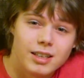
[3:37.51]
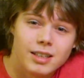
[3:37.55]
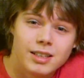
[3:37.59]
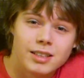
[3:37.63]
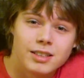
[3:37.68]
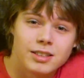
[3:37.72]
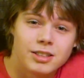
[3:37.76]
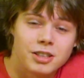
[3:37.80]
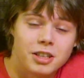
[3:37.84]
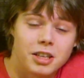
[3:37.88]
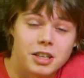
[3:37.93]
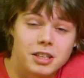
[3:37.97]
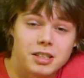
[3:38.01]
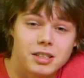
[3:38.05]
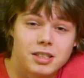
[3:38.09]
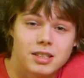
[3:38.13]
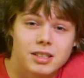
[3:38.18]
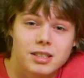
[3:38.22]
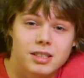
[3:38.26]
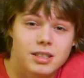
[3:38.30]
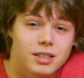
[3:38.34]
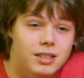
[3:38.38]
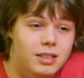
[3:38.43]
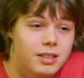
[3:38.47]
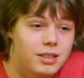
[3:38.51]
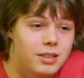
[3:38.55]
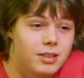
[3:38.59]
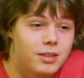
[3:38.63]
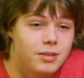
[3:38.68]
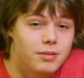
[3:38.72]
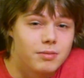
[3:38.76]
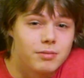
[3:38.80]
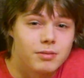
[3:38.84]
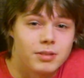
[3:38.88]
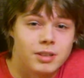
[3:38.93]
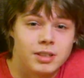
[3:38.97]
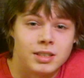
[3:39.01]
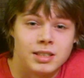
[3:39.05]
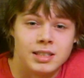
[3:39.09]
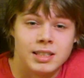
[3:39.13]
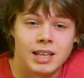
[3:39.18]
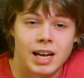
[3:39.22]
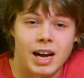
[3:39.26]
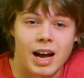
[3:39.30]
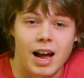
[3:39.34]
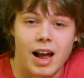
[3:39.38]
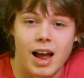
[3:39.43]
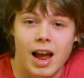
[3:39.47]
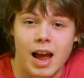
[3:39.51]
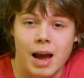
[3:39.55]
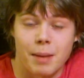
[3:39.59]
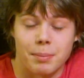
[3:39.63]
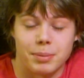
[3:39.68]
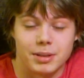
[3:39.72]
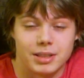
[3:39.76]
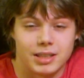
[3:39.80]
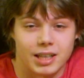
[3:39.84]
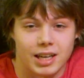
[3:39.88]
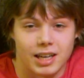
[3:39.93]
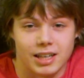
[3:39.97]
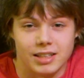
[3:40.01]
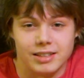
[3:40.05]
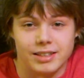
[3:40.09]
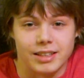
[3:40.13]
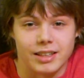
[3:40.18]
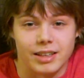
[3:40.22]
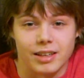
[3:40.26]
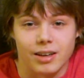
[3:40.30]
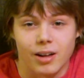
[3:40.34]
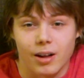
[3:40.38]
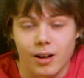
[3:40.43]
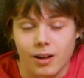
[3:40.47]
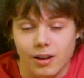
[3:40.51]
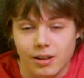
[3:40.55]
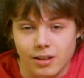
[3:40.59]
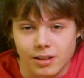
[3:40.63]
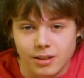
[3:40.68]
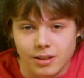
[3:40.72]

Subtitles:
It just was not appetizing enough.